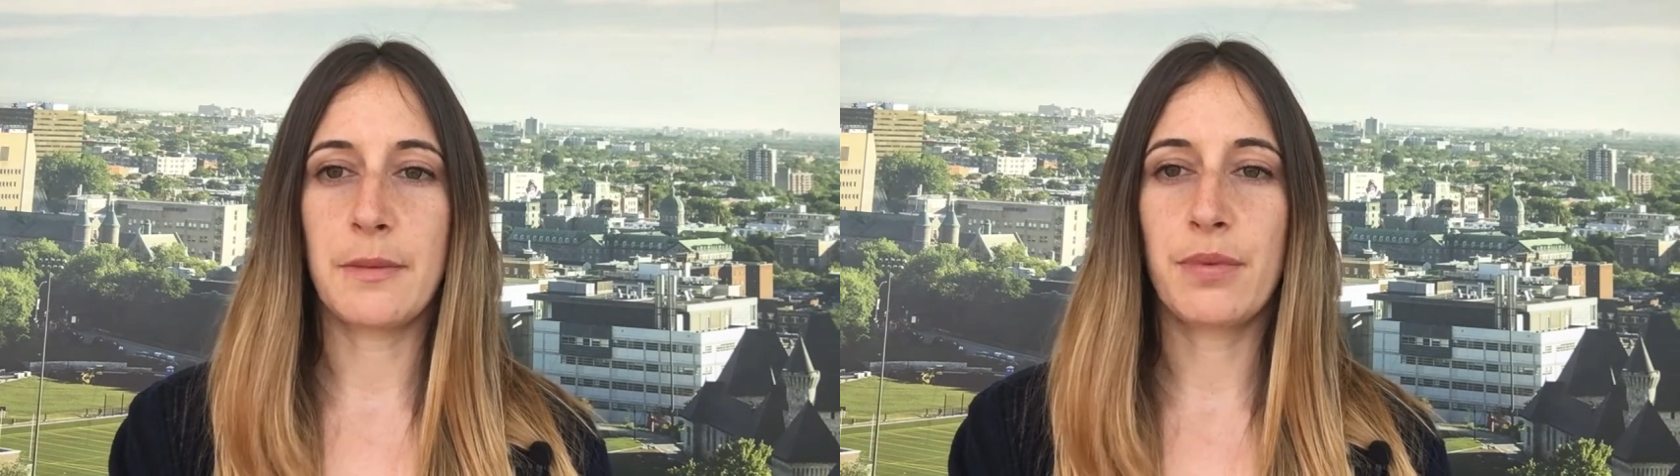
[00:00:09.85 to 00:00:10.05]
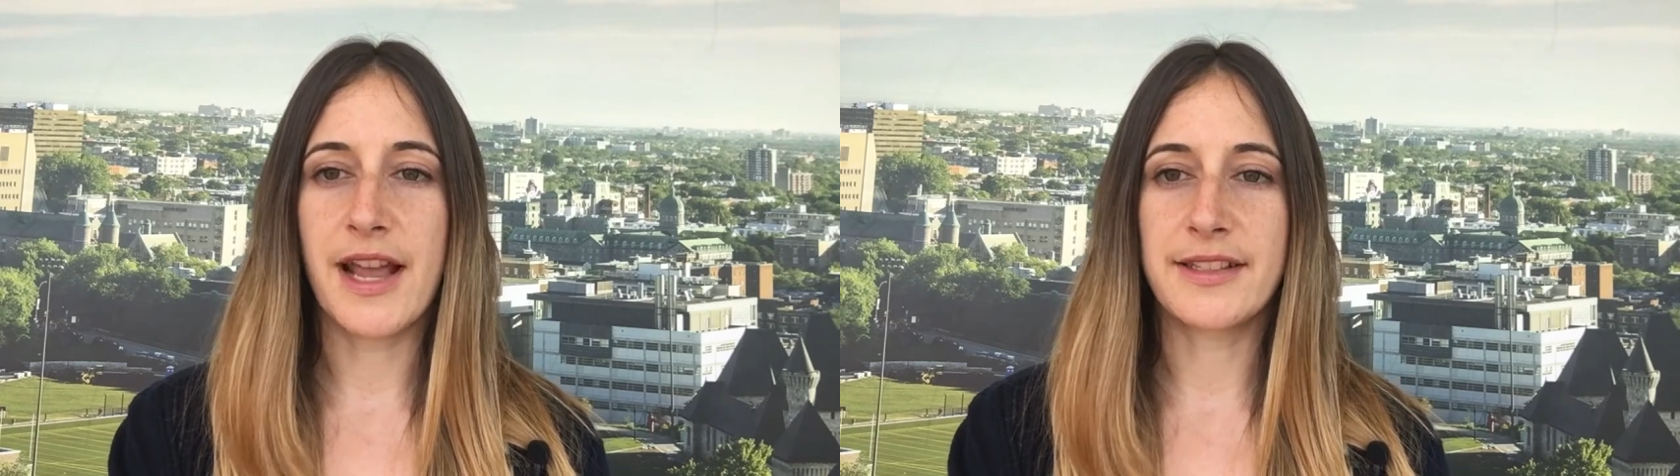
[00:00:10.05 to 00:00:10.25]

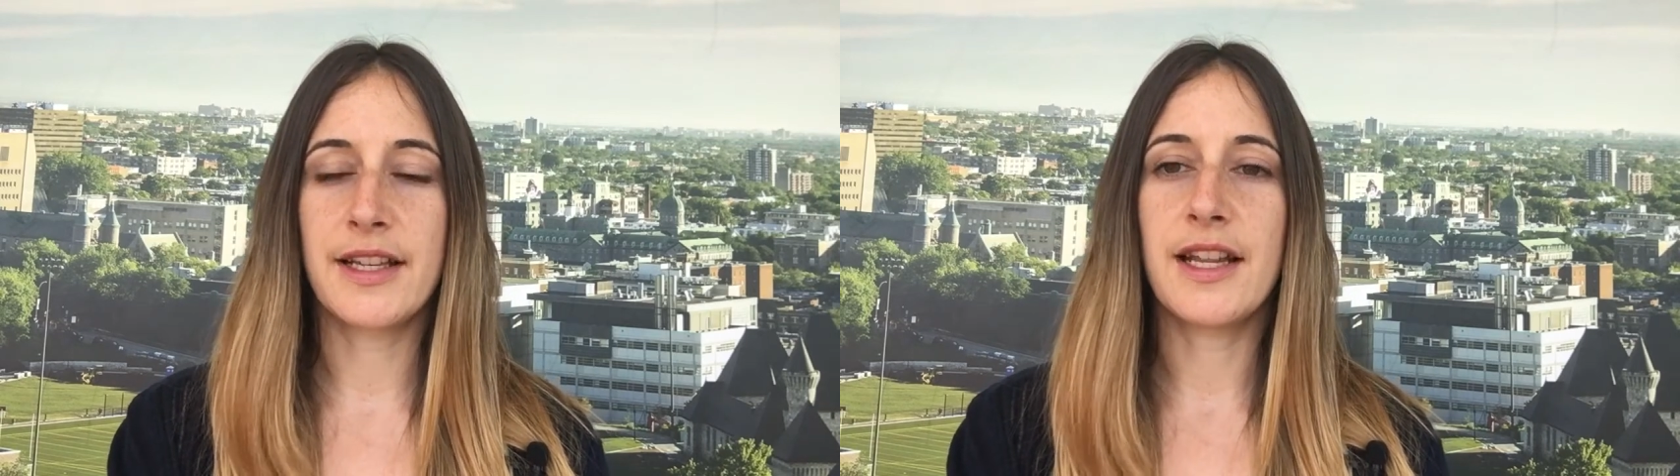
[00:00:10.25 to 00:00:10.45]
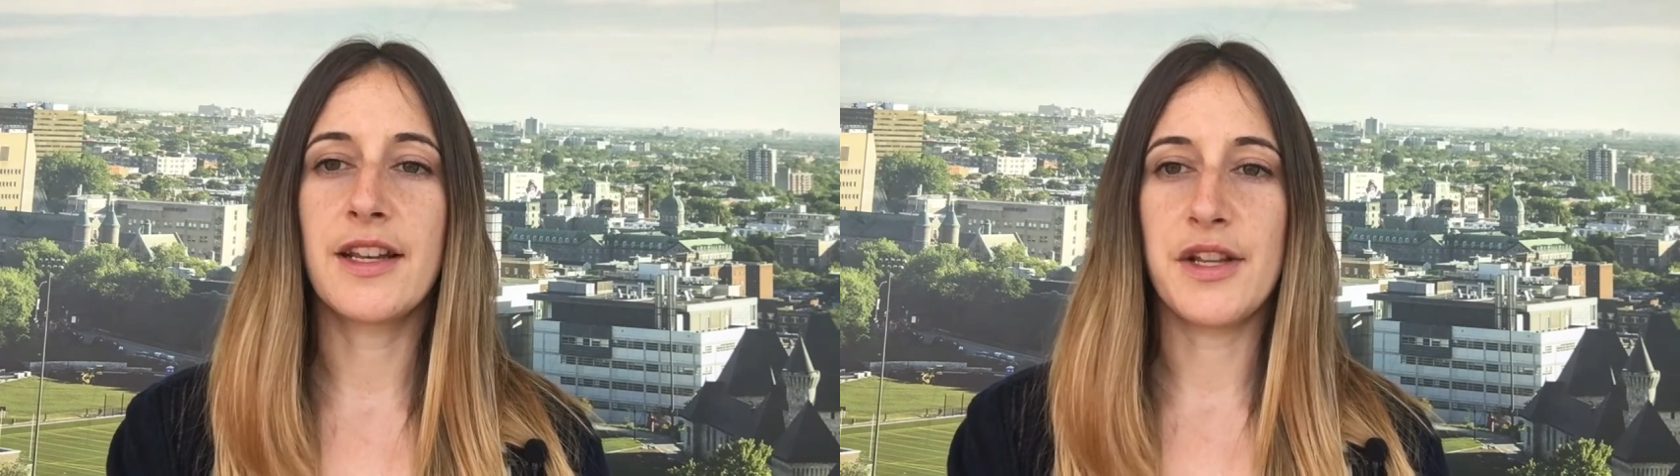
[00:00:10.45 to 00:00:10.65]

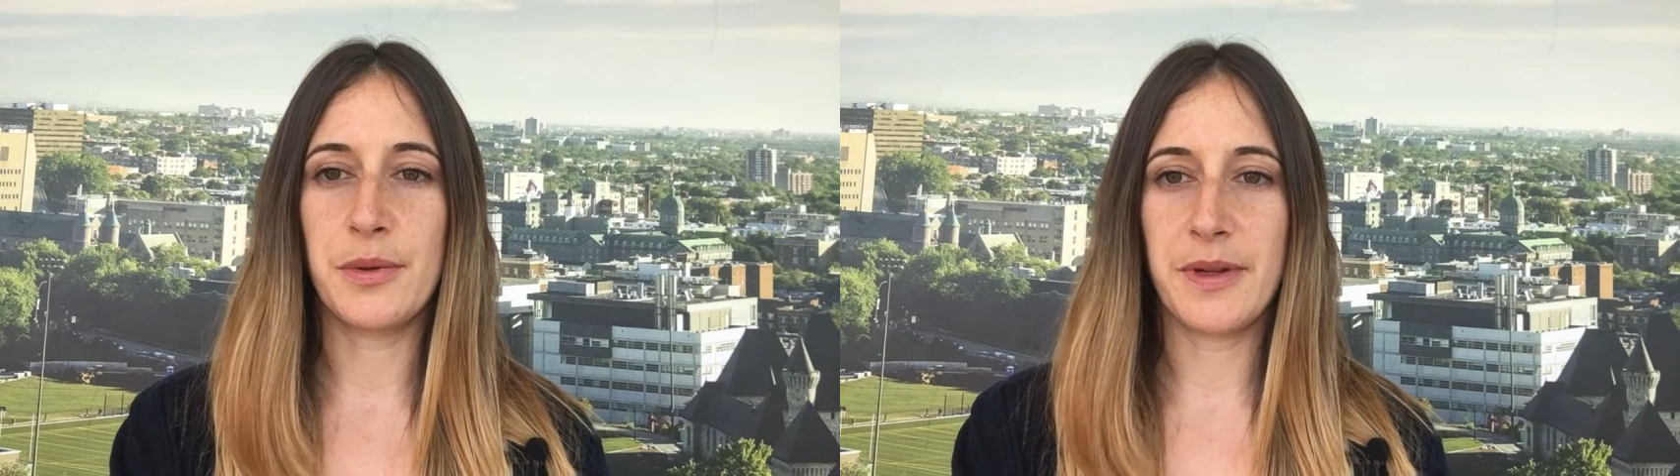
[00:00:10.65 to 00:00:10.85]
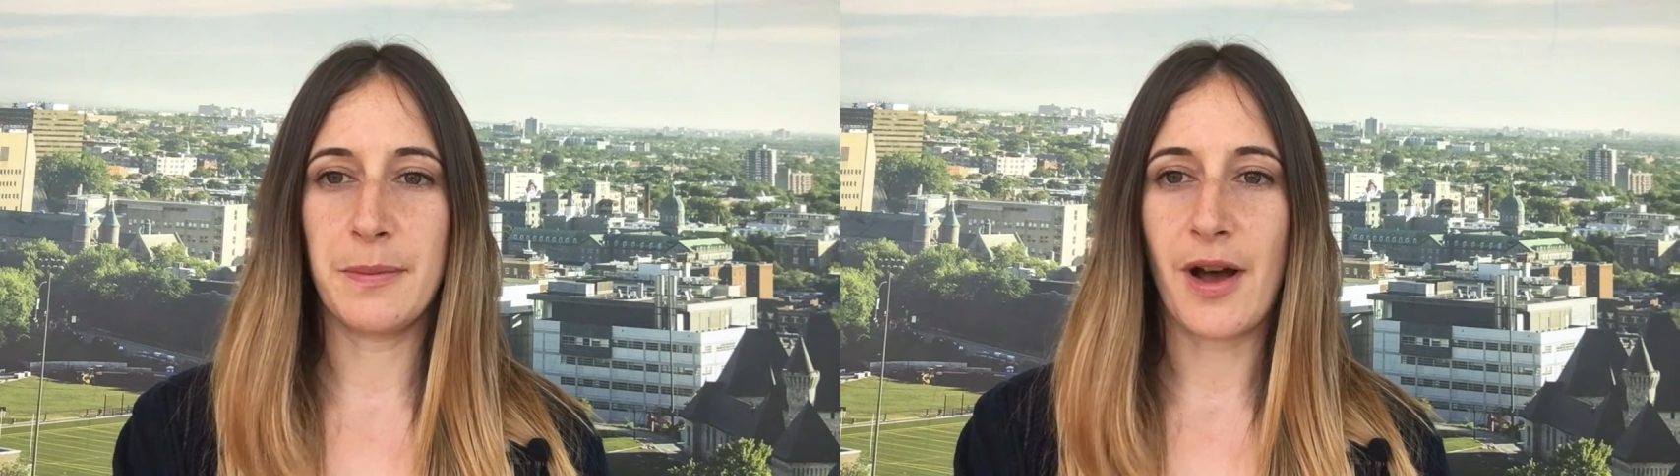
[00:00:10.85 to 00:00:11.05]
present in the
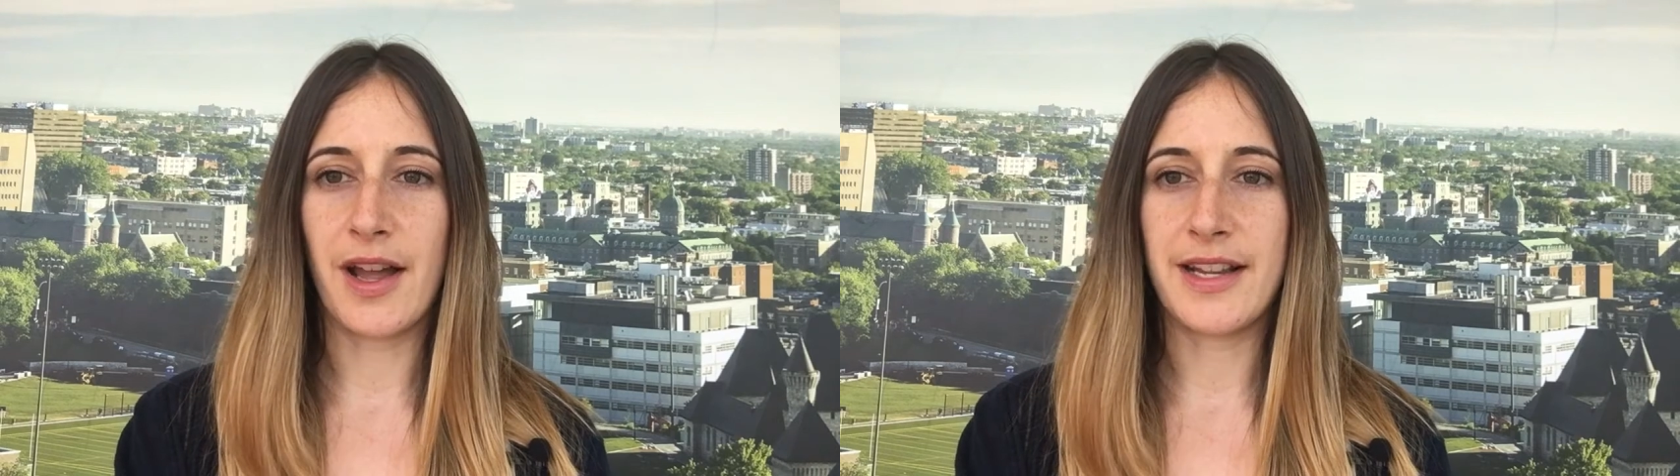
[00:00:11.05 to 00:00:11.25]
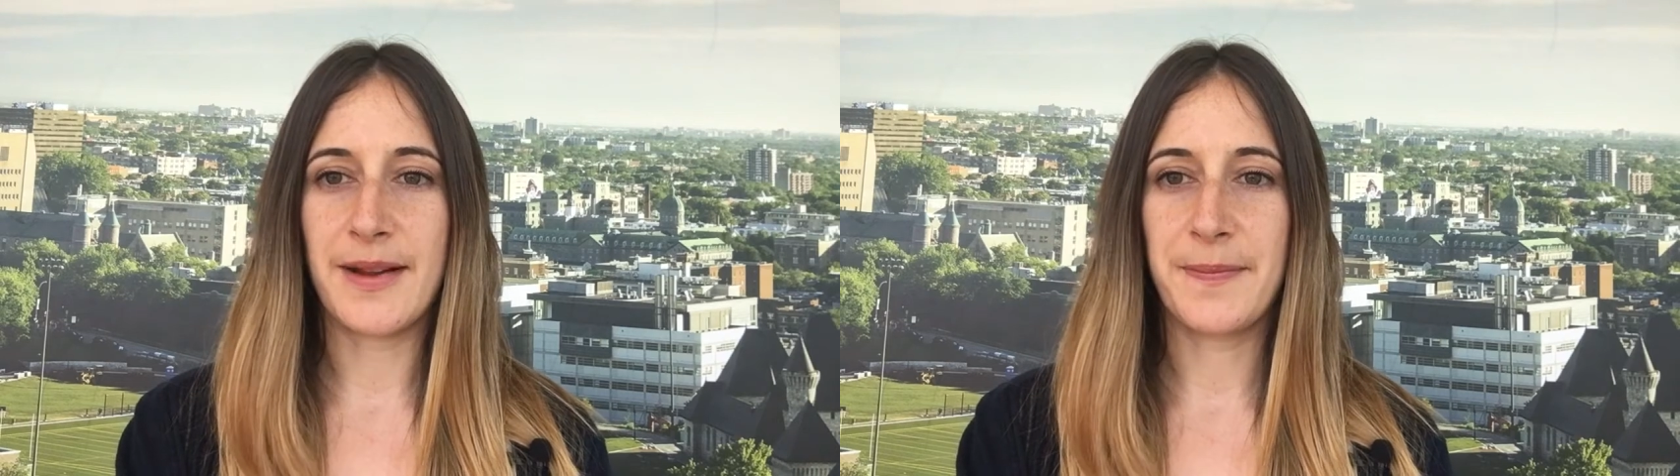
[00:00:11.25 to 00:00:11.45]
human
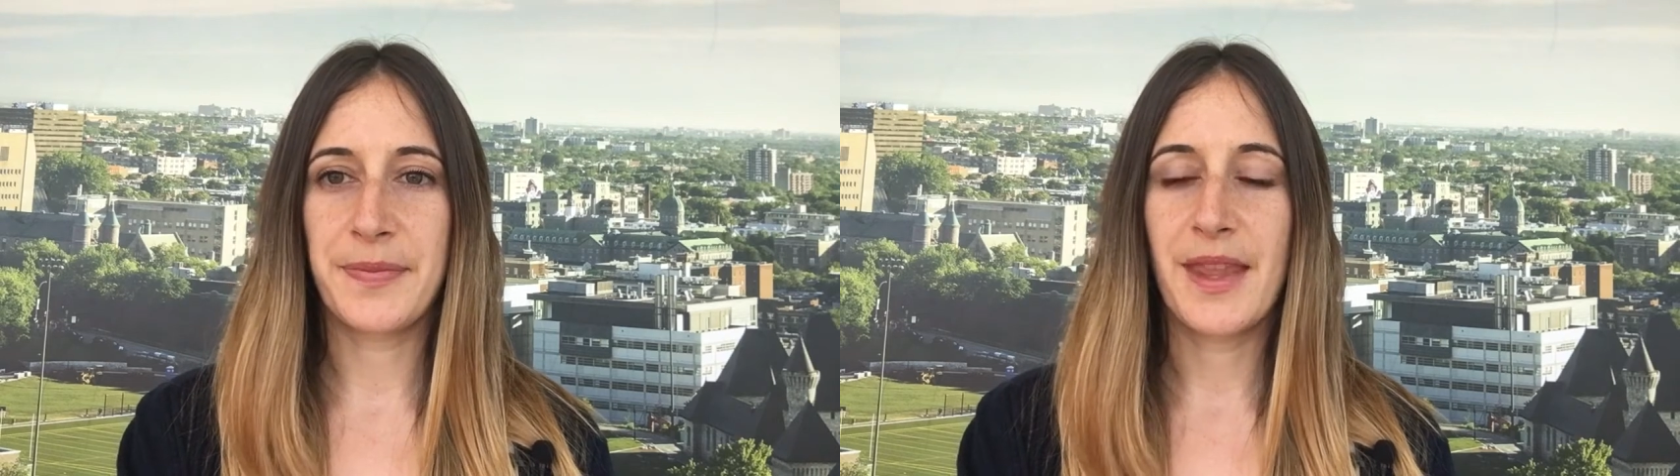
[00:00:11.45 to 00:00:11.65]
body.